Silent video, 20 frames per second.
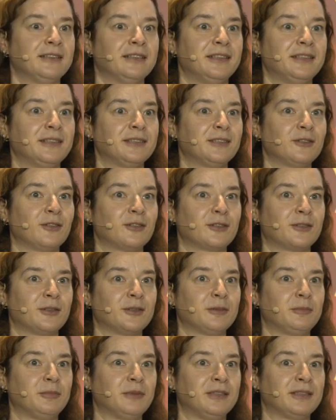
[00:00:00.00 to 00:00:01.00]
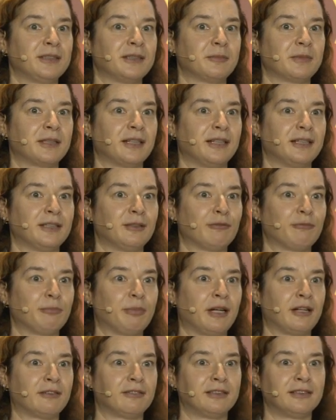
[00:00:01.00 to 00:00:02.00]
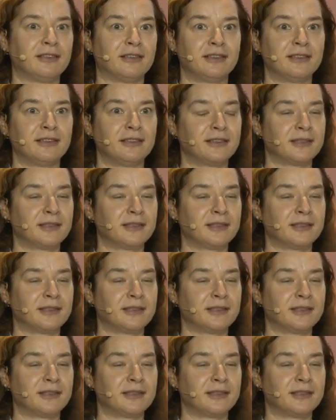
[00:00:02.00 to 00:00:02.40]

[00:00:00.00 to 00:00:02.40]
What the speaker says: it's not going to be some kind of paradise,